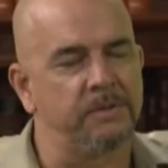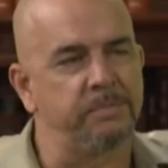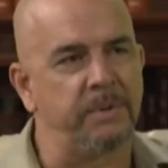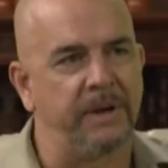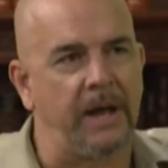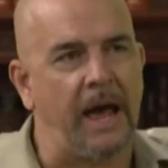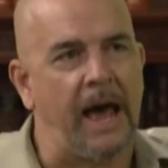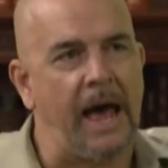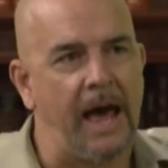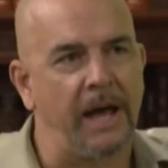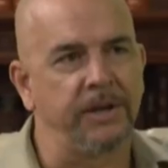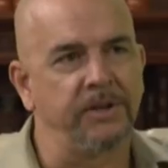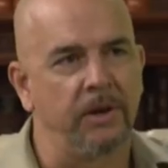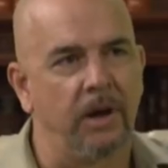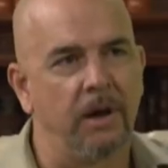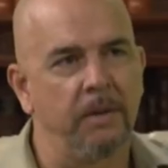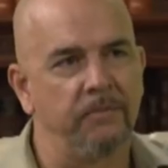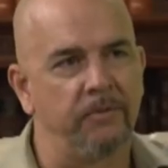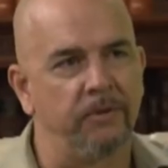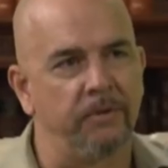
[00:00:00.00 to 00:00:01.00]
been a hard
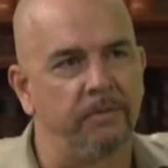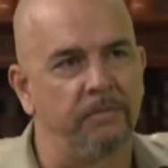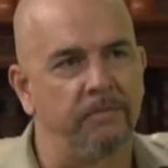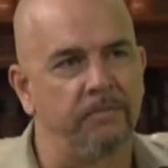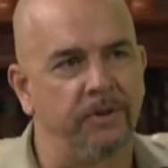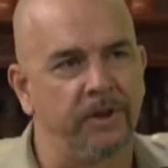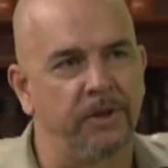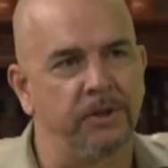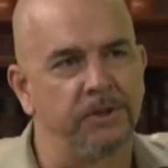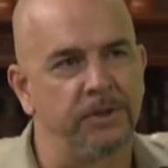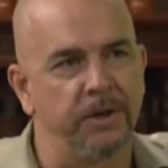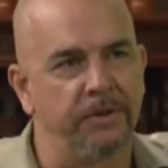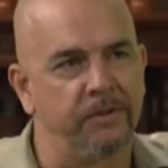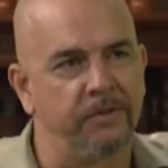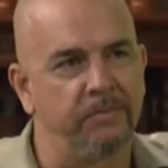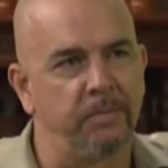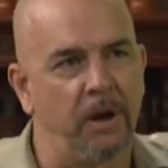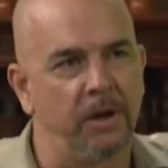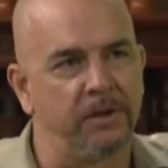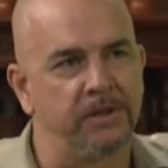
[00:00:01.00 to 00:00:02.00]
time for, for
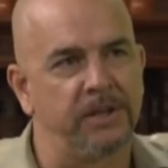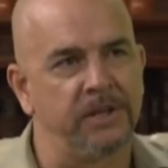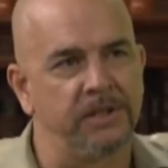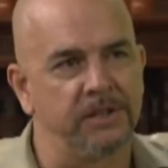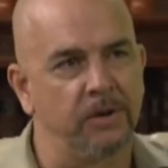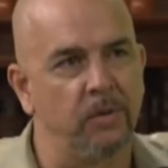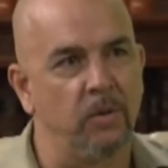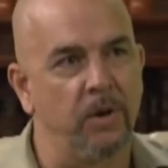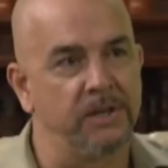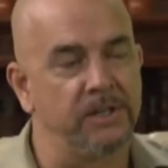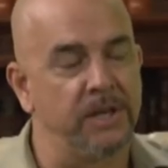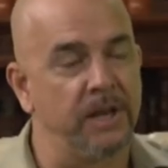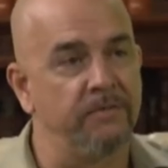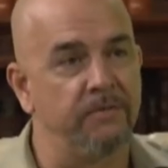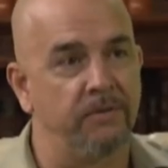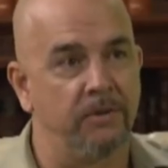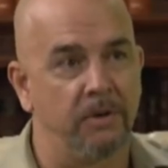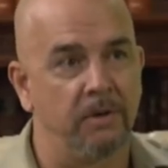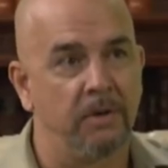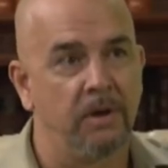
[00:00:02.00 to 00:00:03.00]
Conservative politics in Queensland
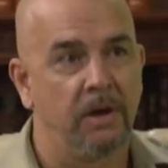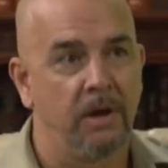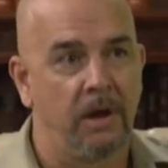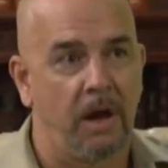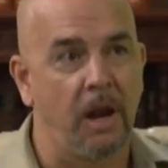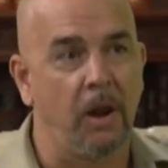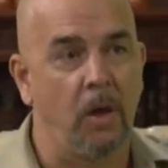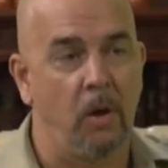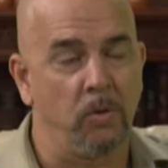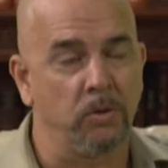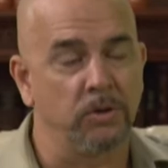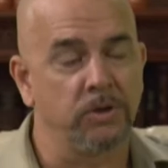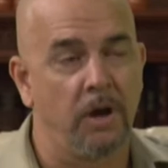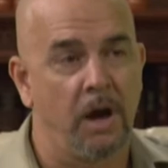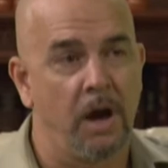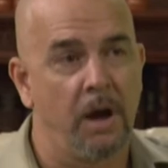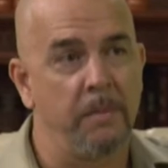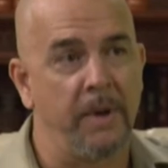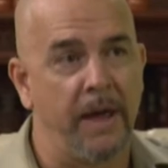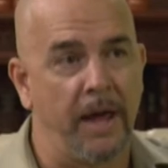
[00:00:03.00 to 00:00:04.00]
for a long
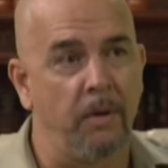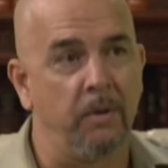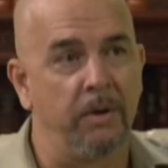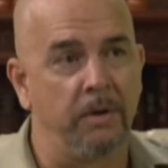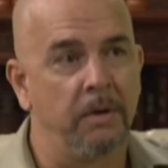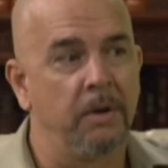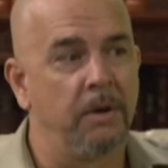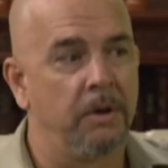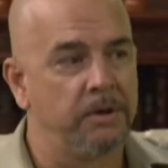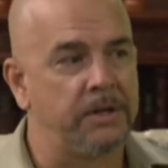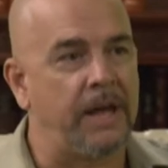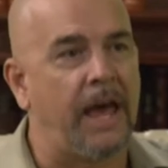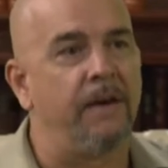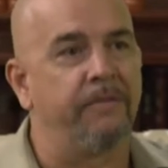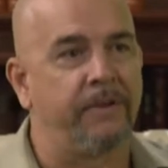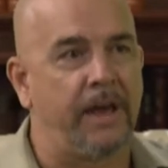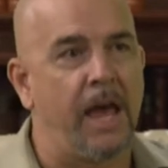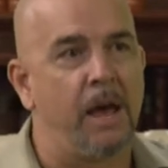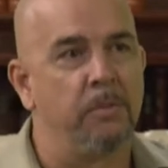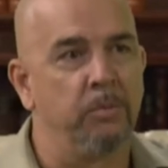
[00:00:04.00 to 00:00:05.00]
time now, and to have
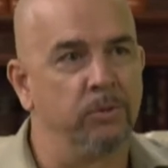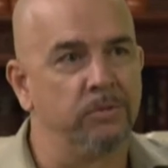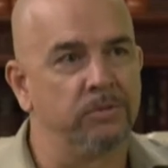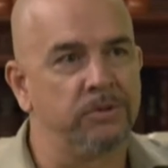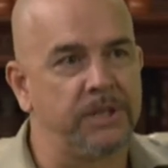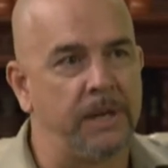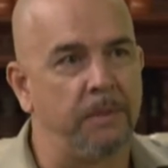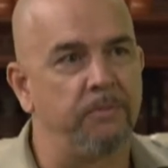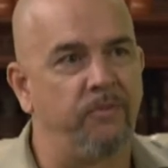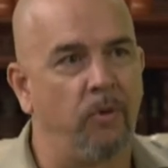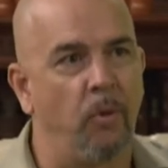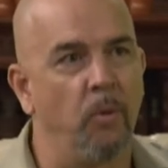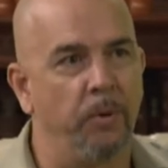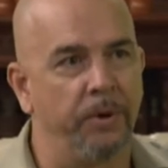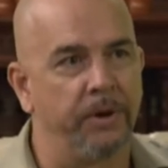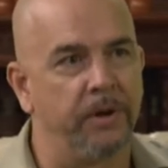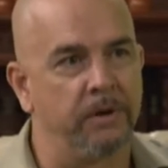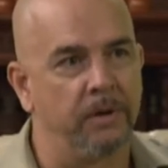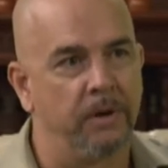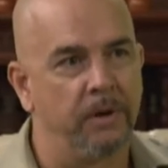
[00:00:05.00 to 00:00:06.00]
Campbell step forward
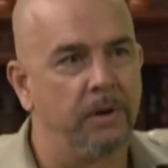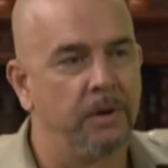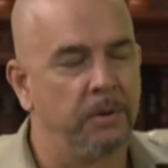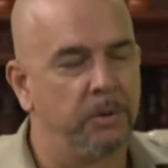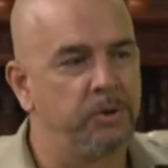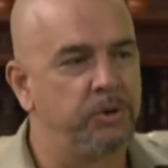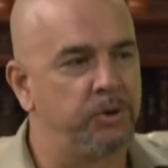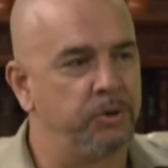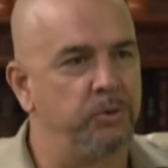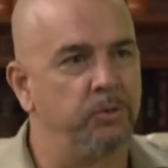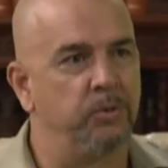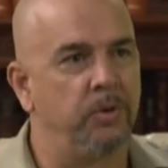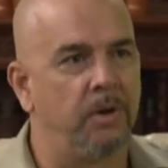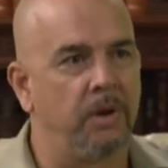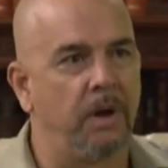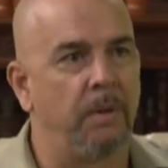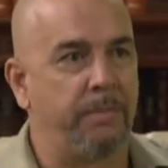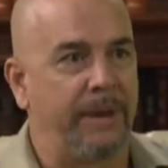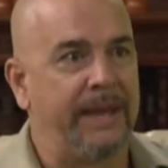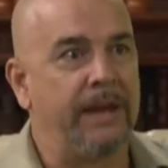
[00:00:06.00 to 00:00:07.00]
and to
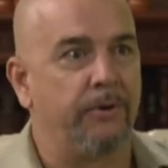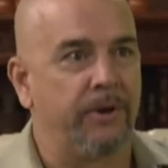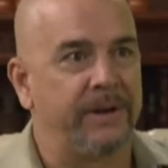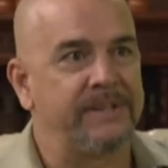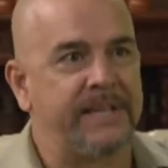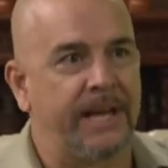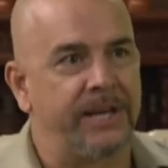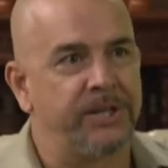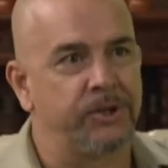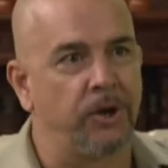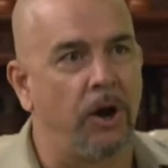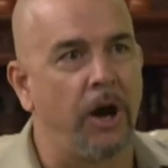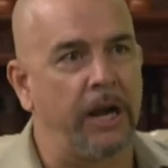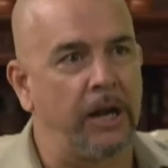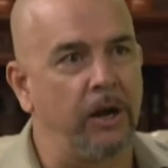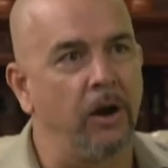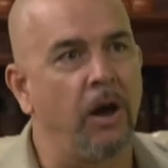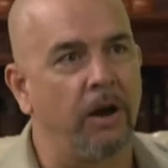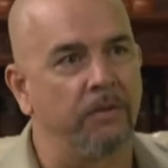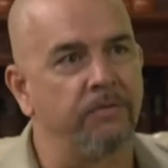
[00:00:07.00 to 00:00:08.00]
appear as that shining
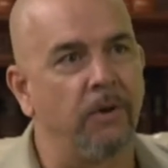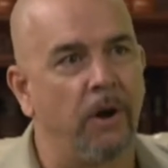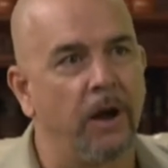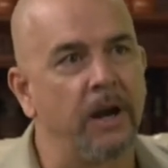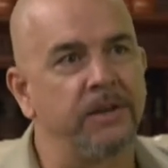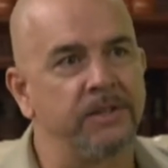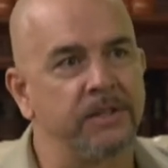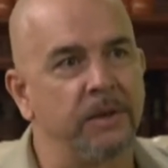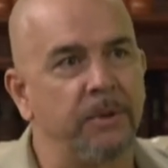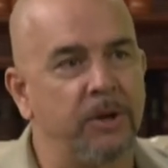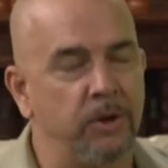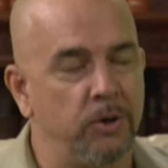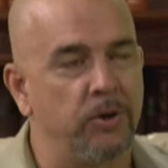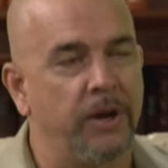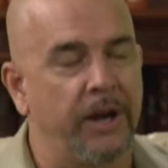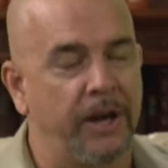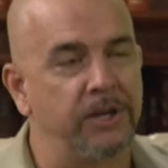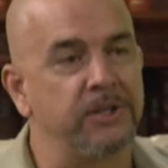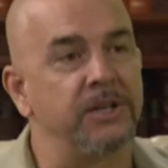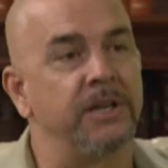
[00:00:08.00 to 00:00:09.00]
light, finally somebody who
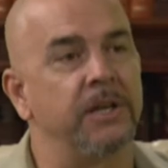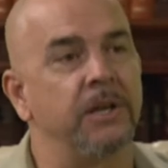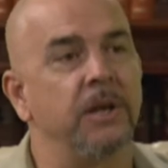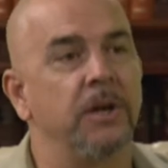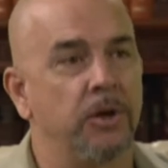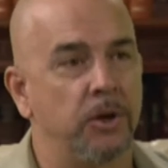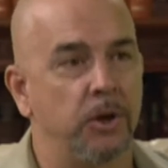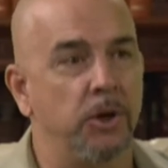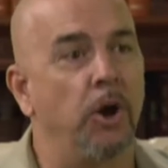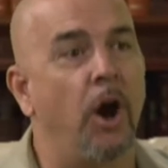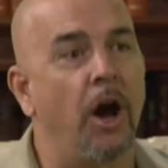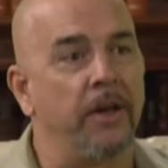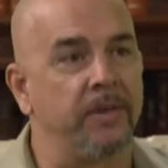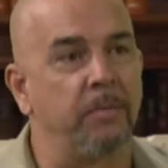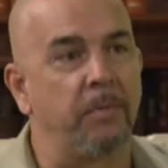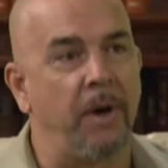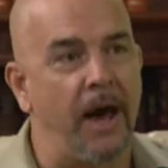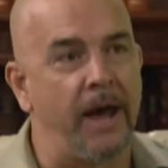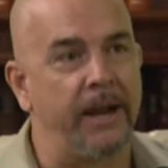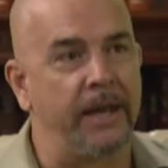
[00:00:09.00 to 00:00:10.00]
can actually unite the
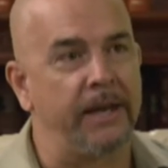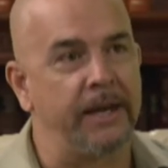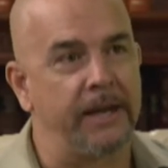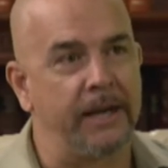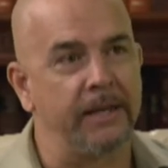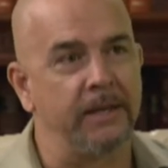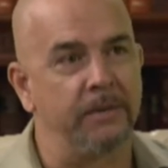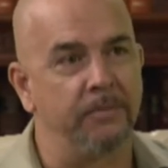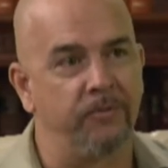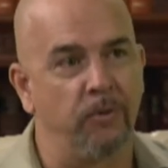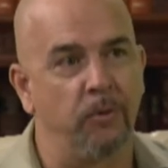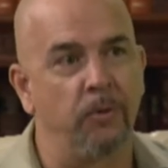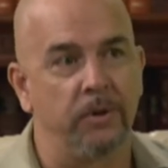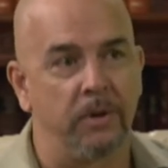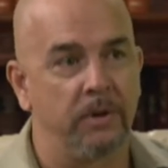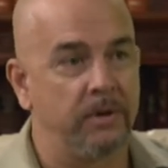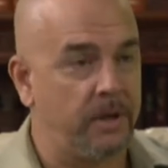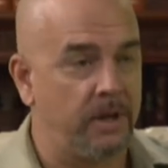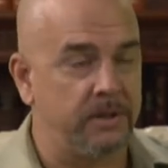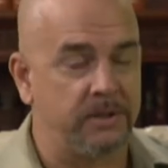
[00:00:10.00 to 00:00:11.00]
party and lead them forward,
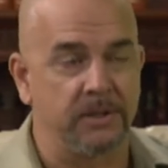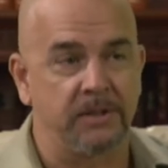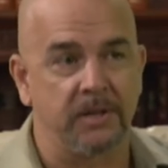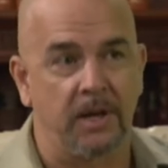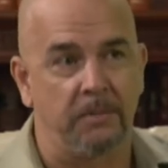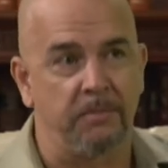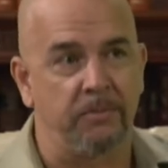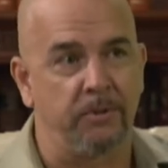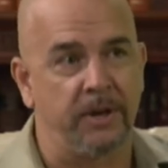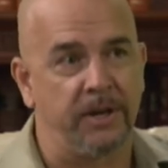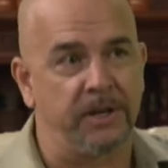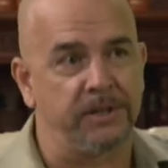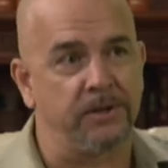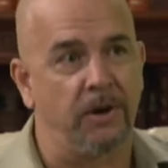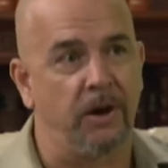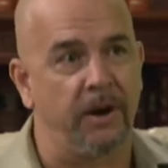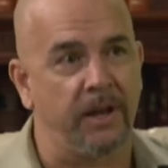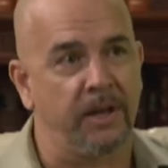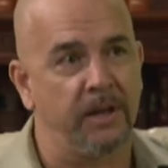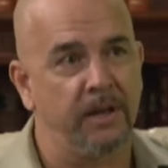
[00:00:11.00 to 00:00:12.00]
as you say, pretty
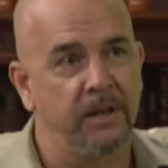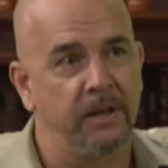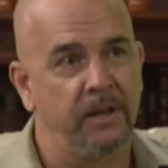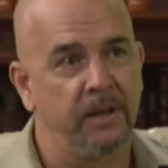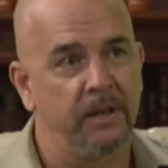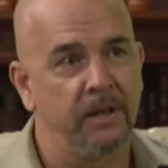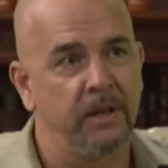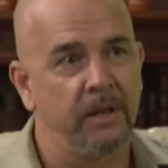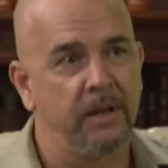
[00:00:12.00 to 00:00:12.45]
exciting. Well,